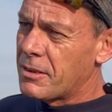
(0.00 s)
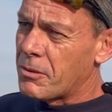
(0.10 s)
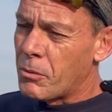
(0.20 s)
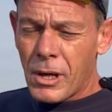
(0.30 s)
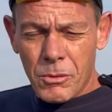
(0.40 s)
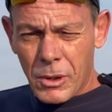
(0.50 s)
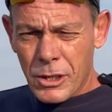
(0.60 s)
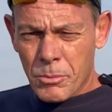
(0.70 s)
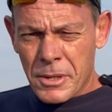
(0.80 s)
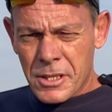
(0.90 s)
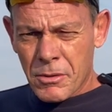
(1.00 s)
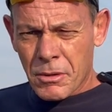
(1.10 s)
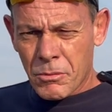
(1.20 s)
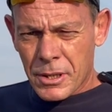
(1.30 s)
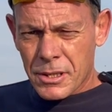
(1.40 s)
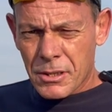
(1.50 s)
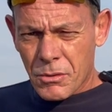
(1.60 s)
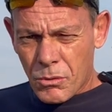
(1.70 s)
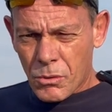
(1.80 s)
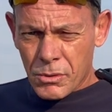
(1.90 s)
while you're busy with
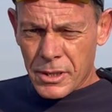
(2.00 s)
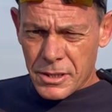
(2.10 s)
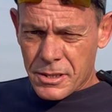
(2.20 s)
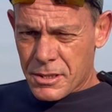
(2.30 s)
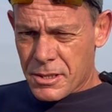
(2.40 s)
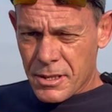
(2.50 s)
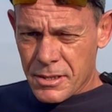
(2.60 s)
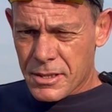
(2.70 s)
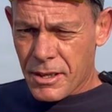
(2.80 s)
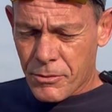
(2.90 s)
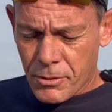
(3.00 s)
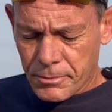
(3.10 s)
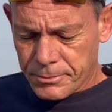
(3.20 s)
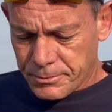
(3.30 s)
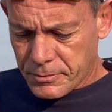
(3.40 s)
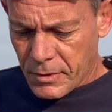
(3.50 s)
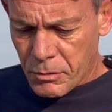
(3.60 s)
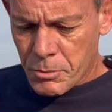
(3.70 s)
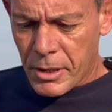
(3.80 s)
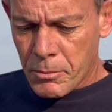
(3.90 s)
all this stuff
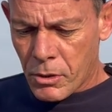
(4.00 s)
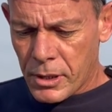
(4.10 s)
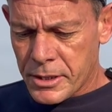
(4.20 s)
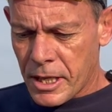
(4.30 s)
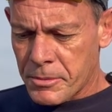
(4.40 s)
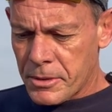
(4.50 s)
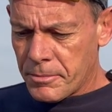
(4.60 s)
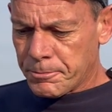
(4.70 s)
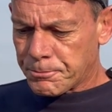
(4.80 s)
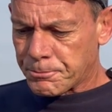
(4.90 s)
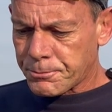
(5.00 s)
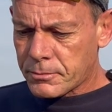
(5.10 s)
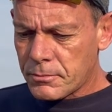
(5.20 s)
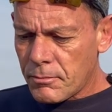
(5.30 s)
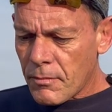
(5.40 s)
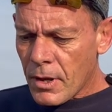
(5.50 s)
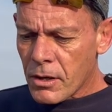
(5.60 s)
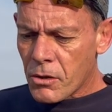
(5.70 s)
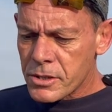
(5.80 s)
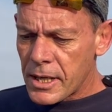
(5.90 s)
with my bottle adapter,
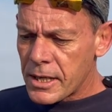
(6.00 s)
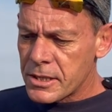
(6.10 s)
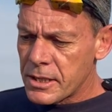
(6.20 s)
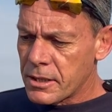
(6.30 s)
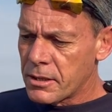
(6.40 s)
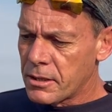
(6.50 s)
because I actually